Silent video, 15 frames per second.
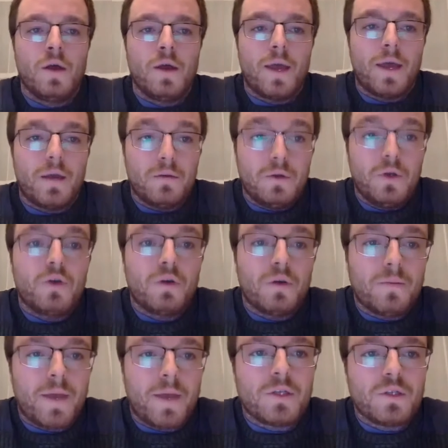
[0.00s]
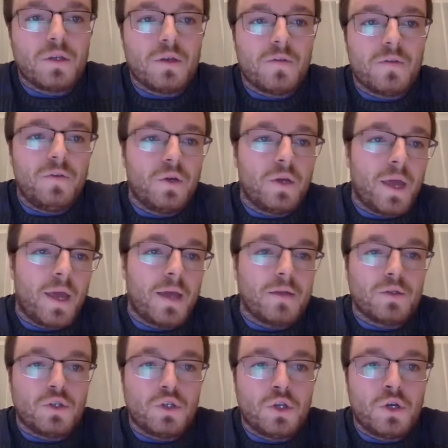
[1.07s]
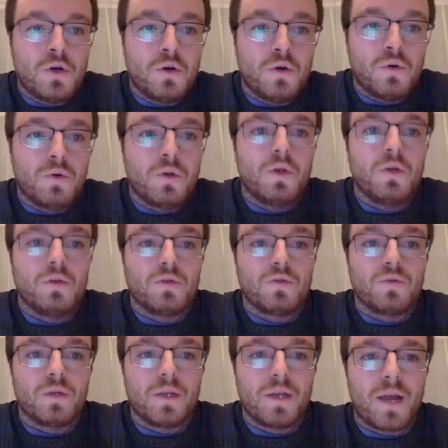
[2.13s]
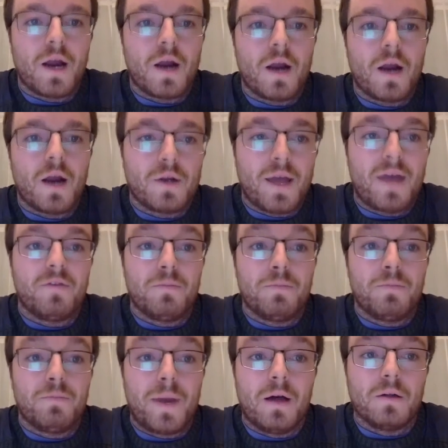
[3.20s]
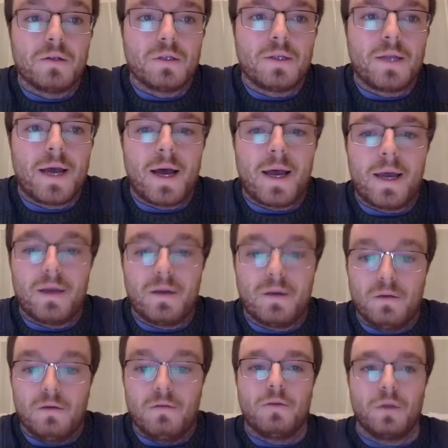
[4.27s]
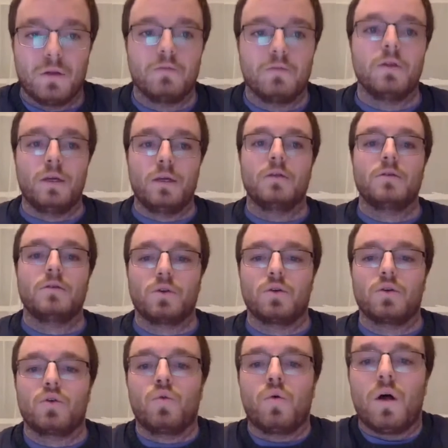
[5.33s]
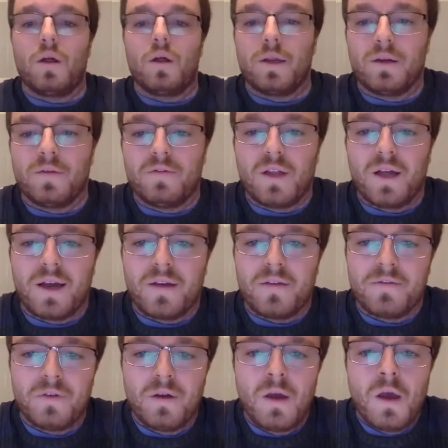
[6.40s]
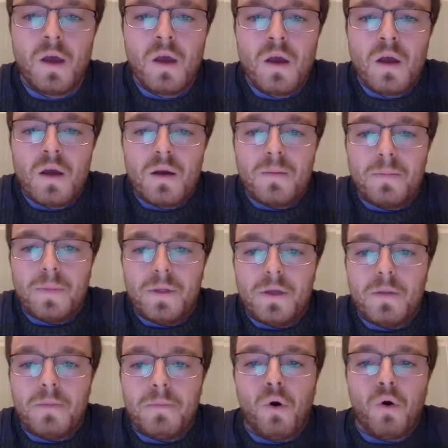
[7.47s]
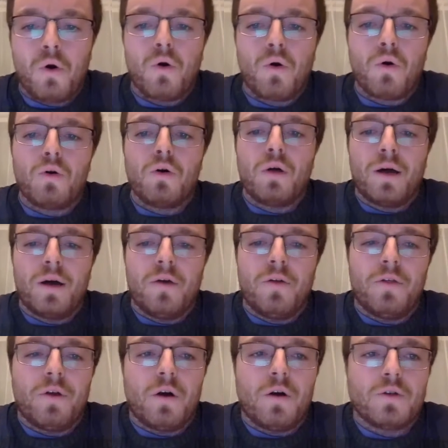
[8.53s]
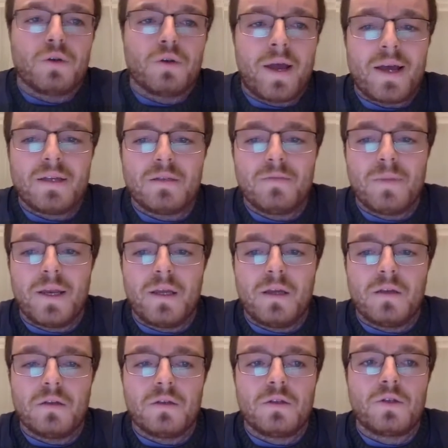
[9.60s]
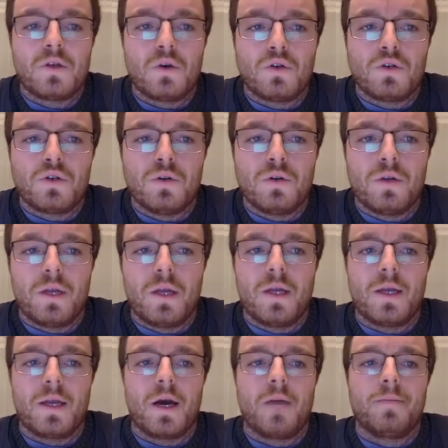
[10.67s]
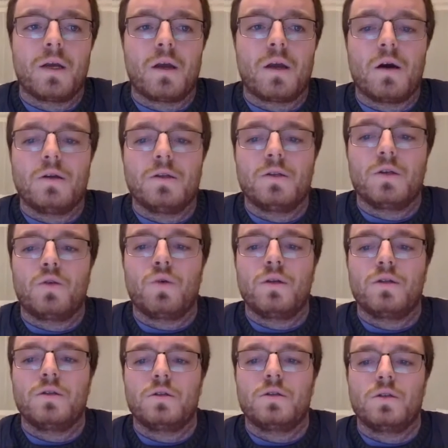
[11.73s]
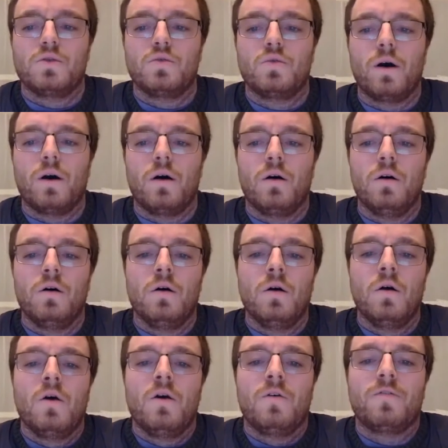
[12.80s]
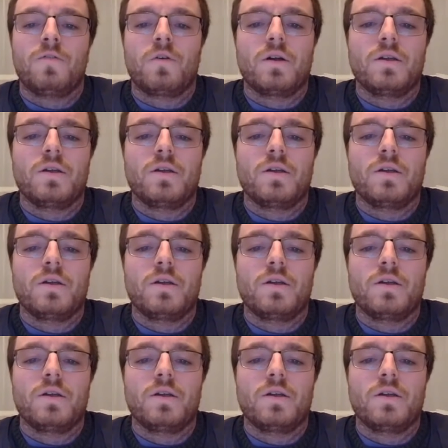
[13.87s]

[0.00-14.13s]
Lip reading: And you could imagine if you can't chew, it's really hard to have a balanced diet and lead a certain quality of life. Poor oral health also has many social and economic consequences as well. For